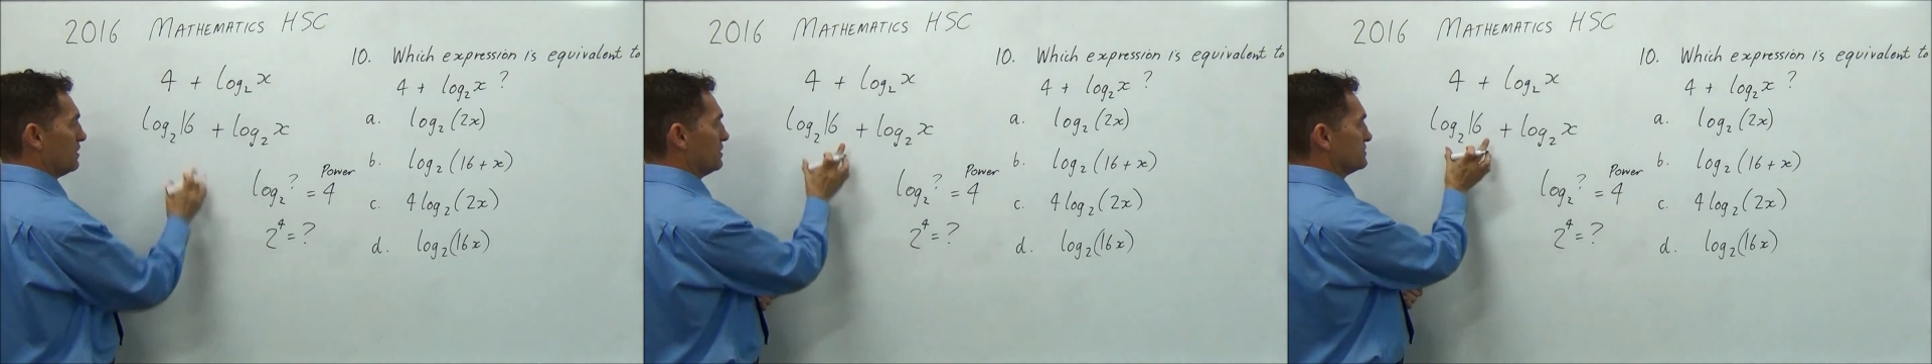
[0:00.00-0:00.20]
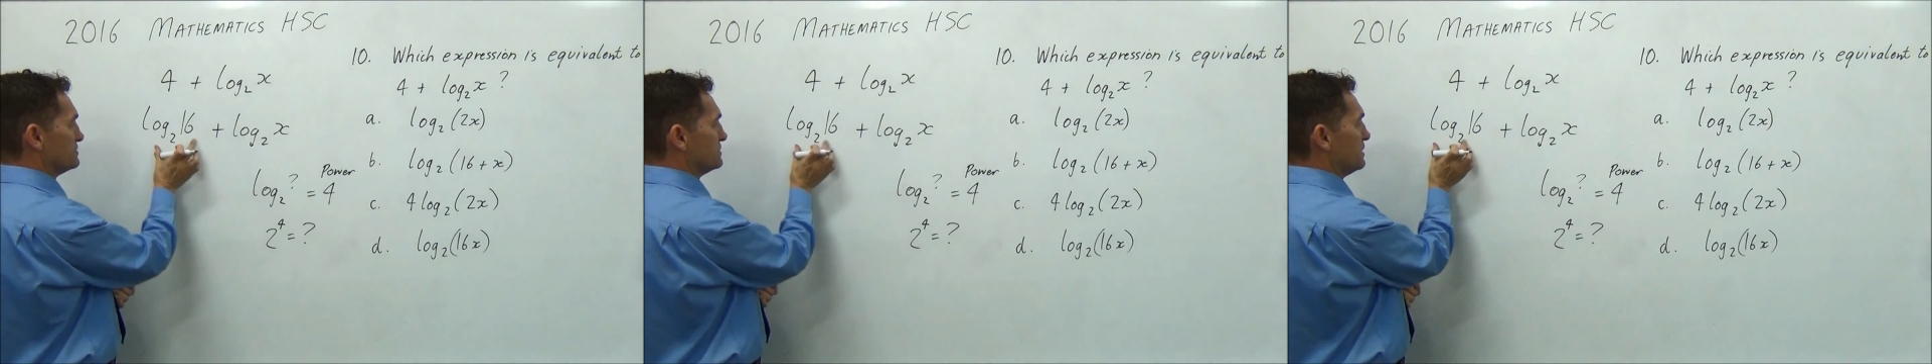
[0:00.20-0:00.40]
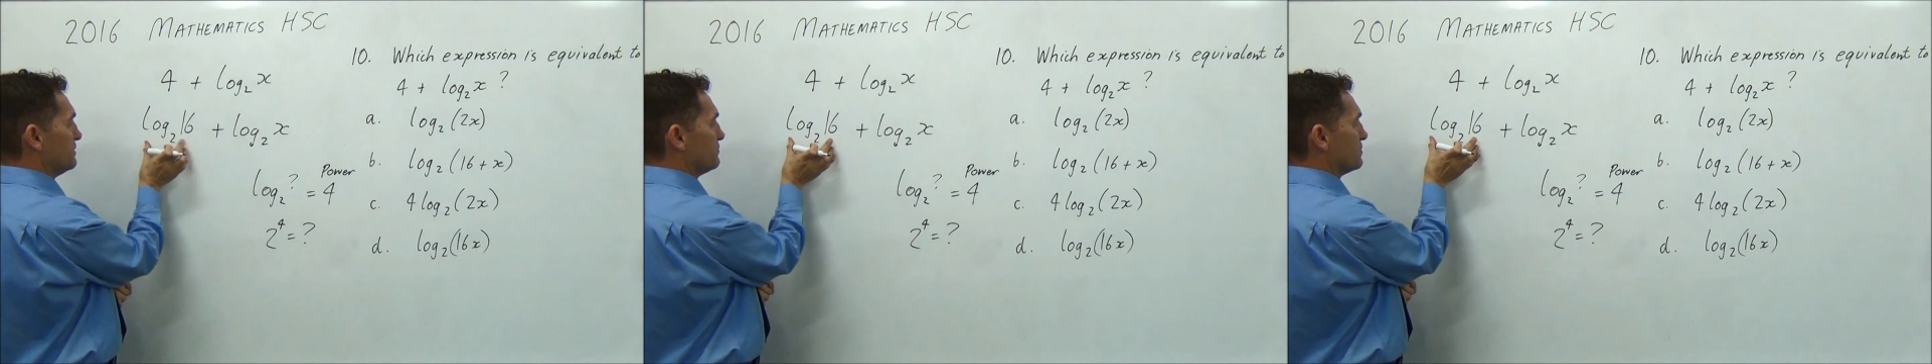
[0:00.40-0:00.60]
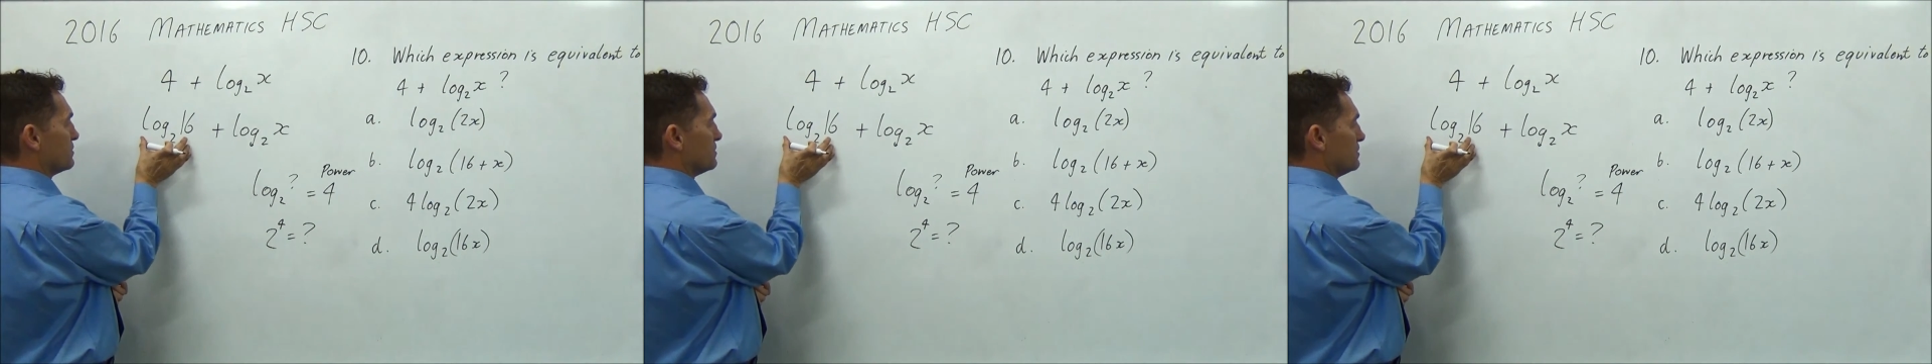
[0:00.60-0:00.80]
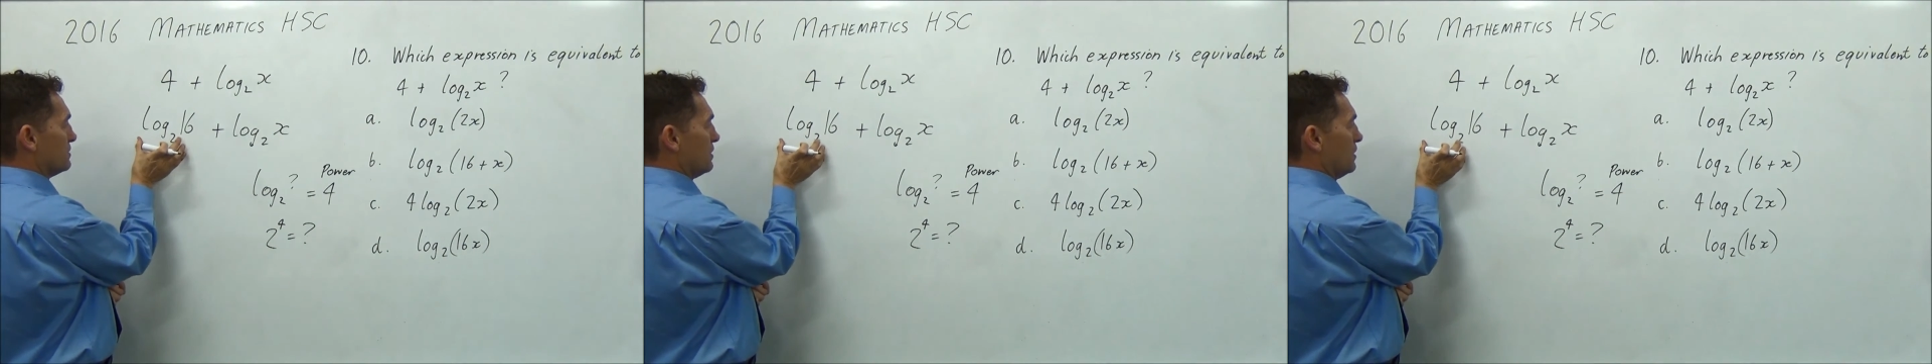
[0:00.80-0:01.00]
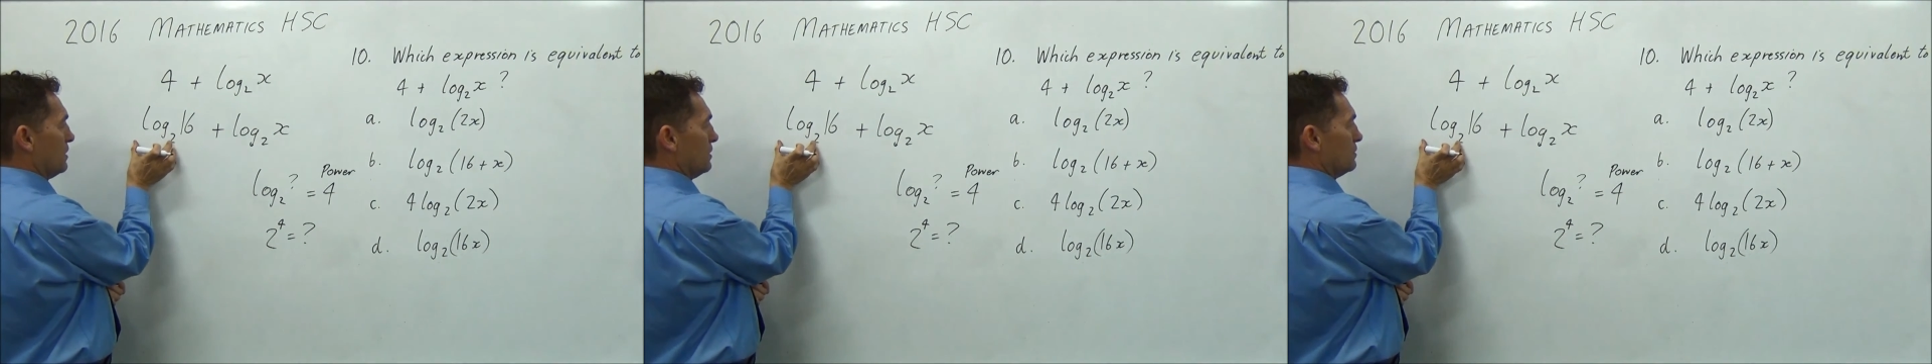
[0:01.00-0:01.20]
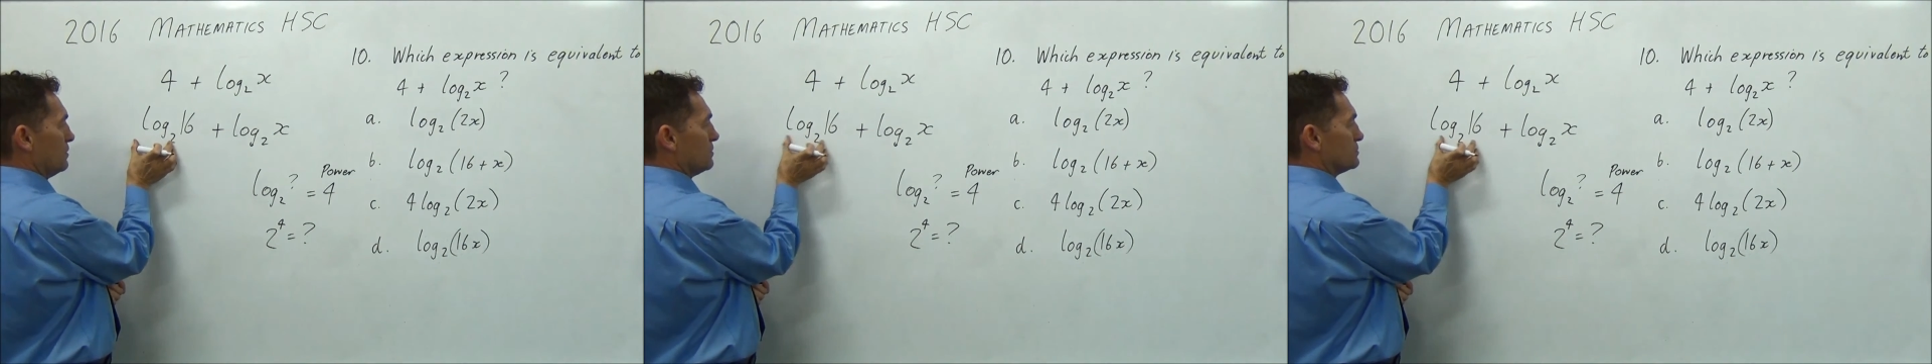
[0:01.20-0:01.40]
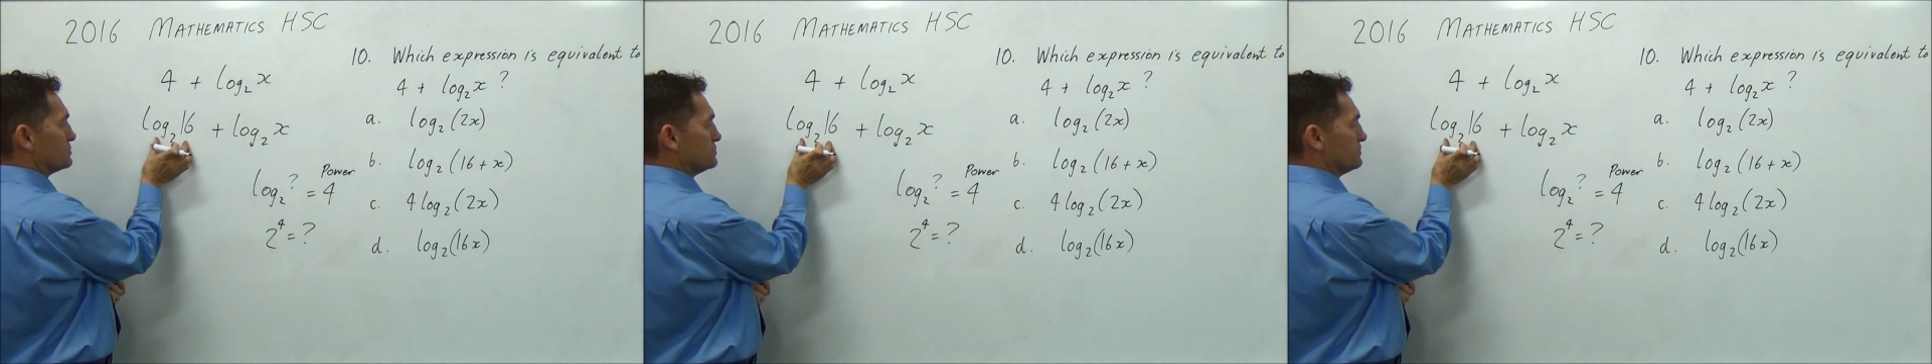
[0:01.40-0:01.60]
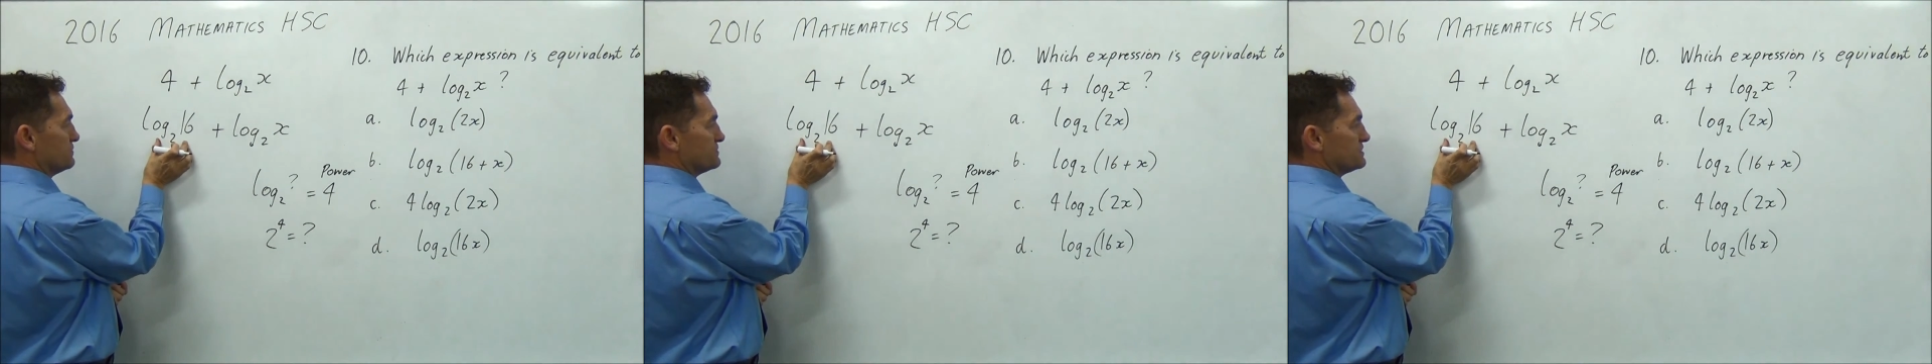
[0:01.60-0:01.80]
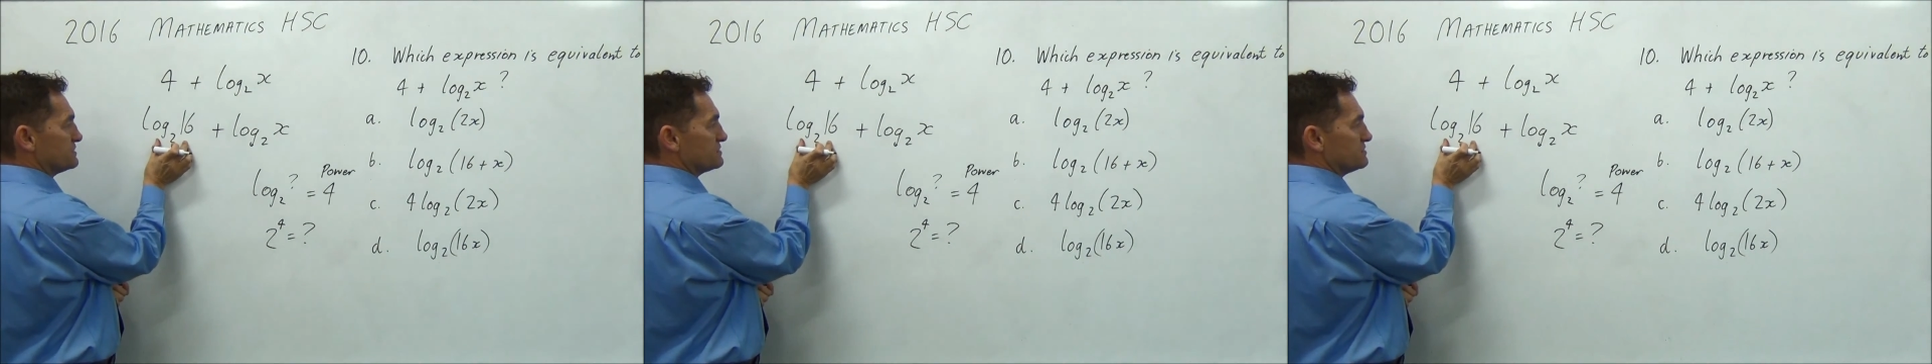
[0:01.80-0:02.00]
So now you've got log 2 of
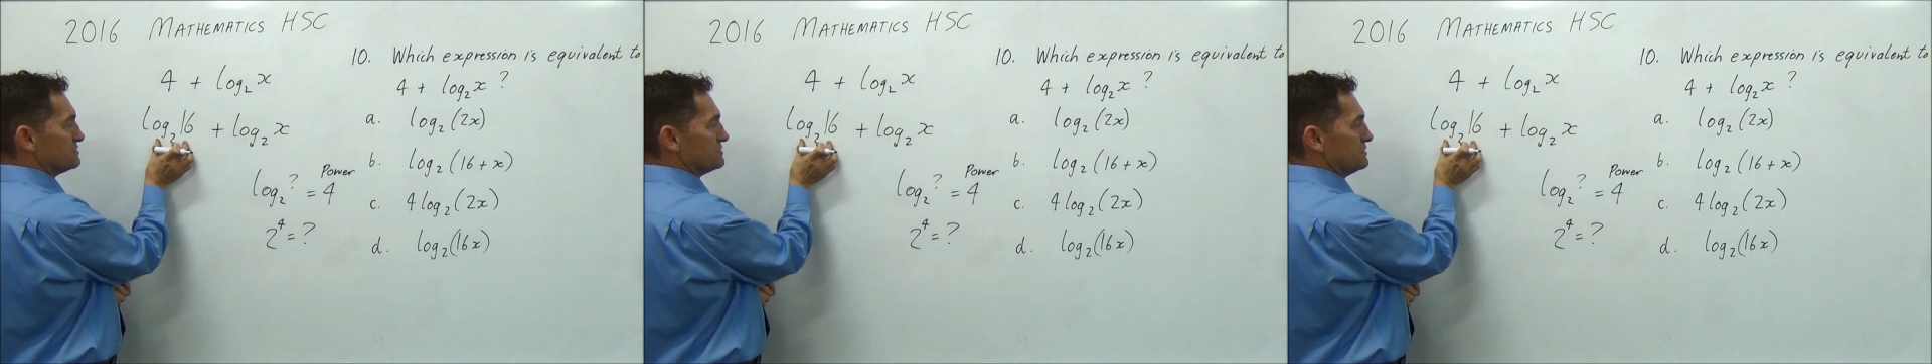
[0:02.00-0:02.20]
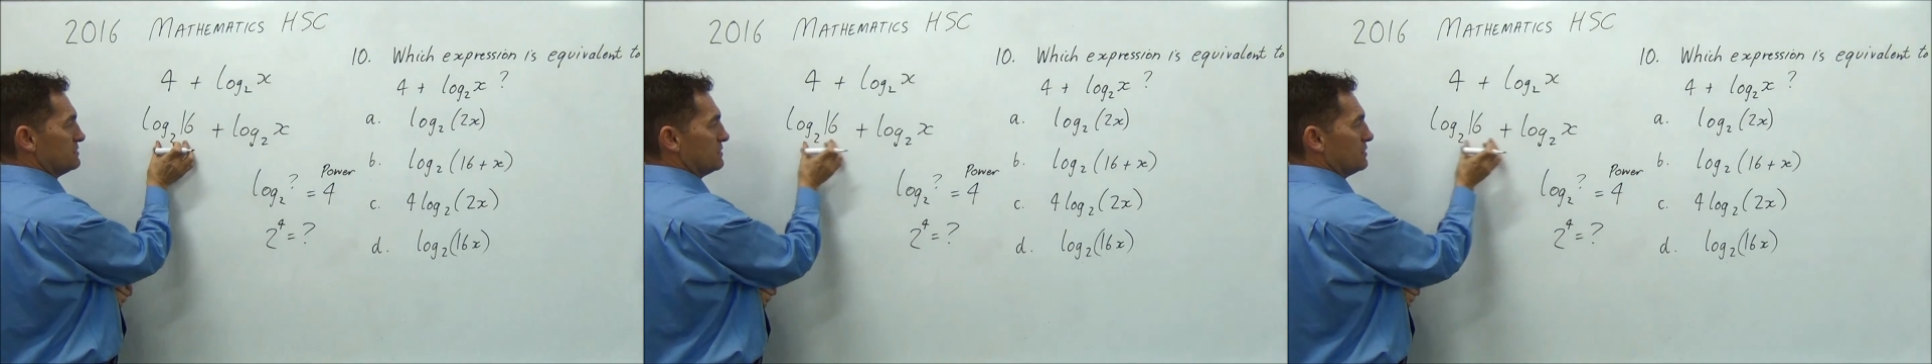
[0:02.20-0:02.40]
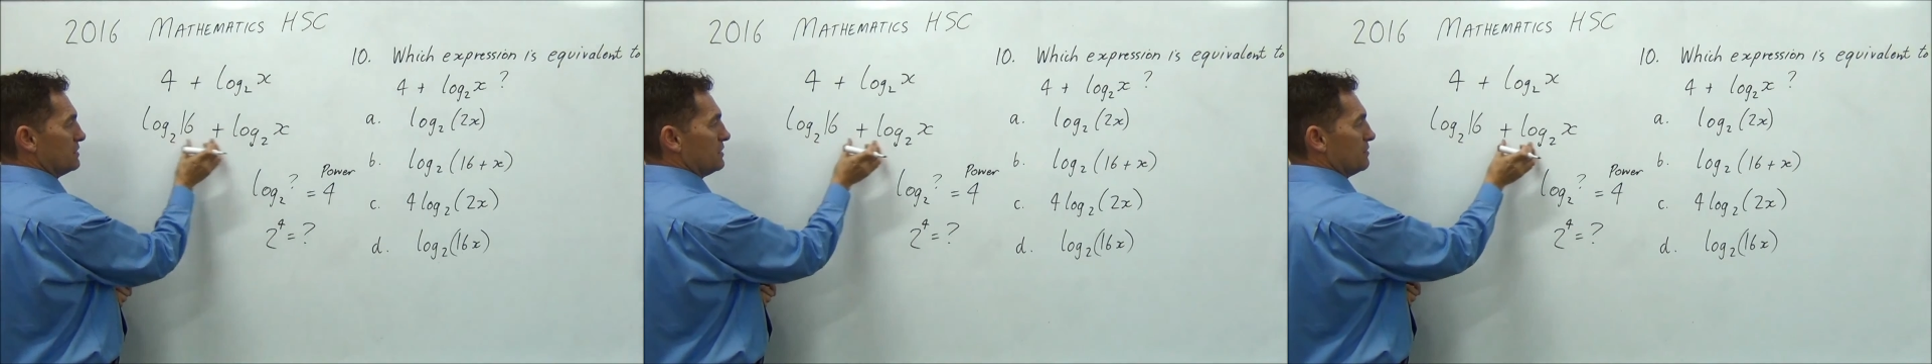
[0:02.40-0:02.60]
16